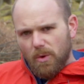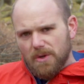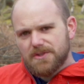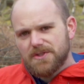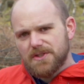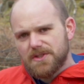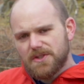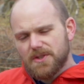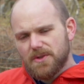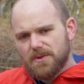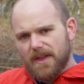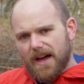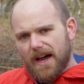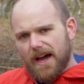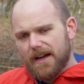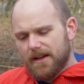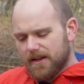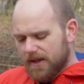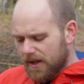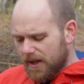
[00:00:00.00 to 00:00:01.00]
Once you do
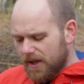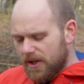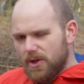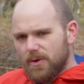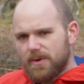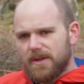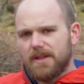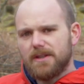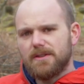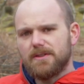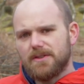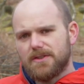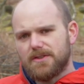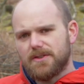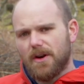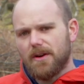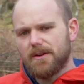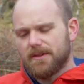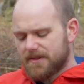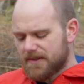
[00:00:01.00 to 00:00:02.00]
that, you can
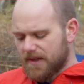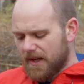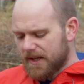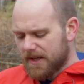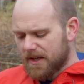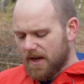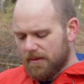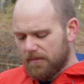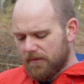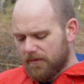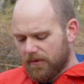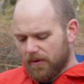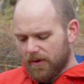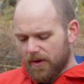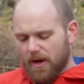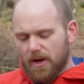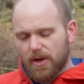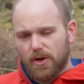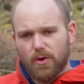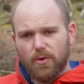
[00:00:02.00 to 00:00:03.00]
start setting up
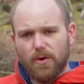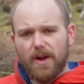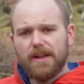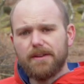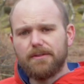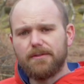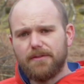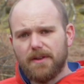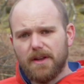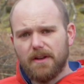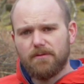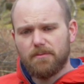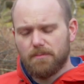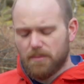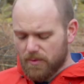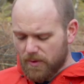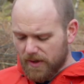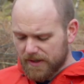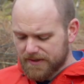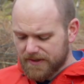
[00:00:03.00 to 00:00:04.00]
for a great fit from
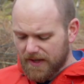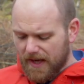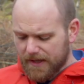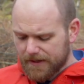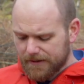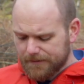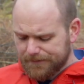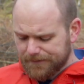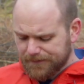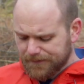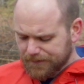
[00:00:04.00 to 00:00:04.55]
a rucksack.